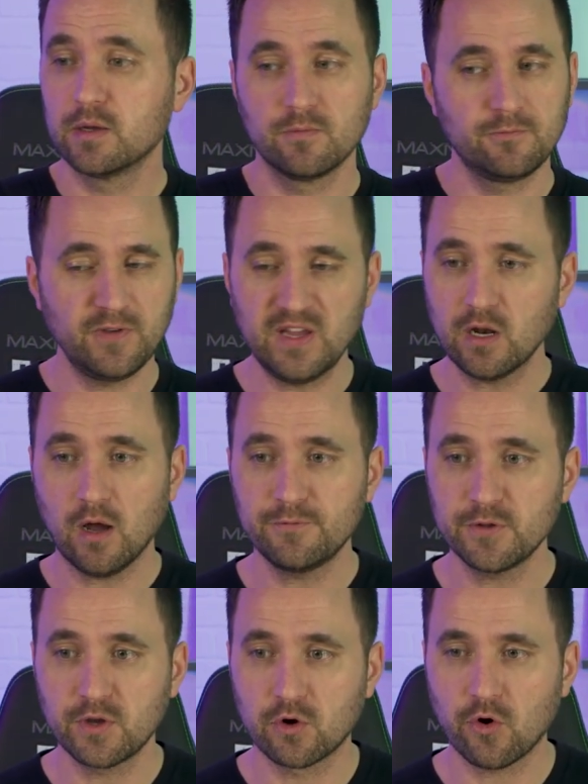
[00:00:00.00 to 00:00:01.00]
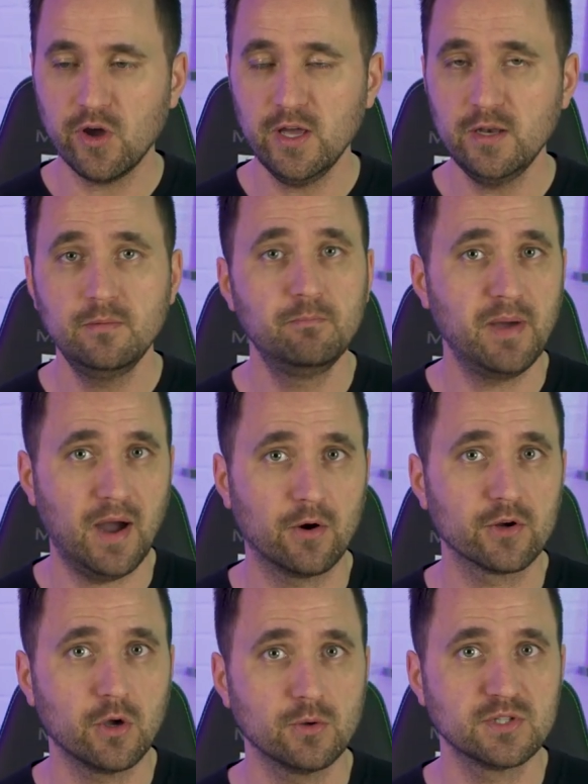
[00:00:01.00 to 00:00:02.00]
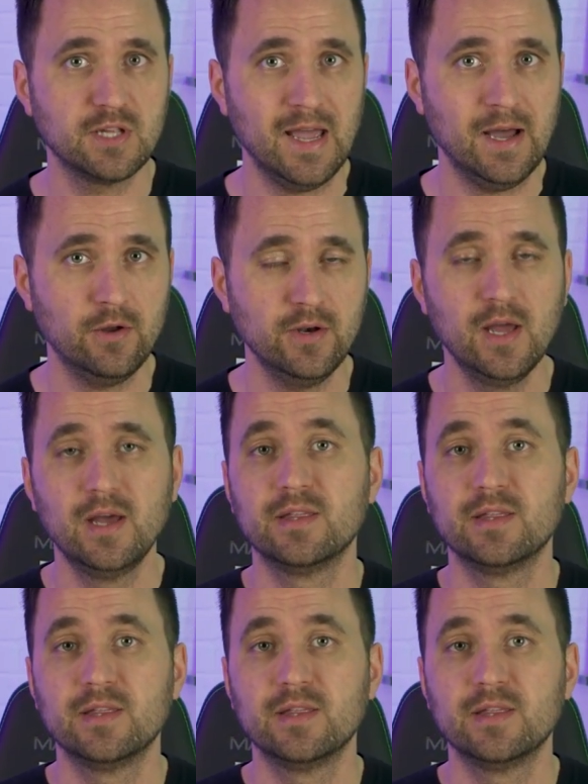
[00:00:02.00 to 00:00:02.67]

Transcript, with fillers: feed off of the grid, power goes down,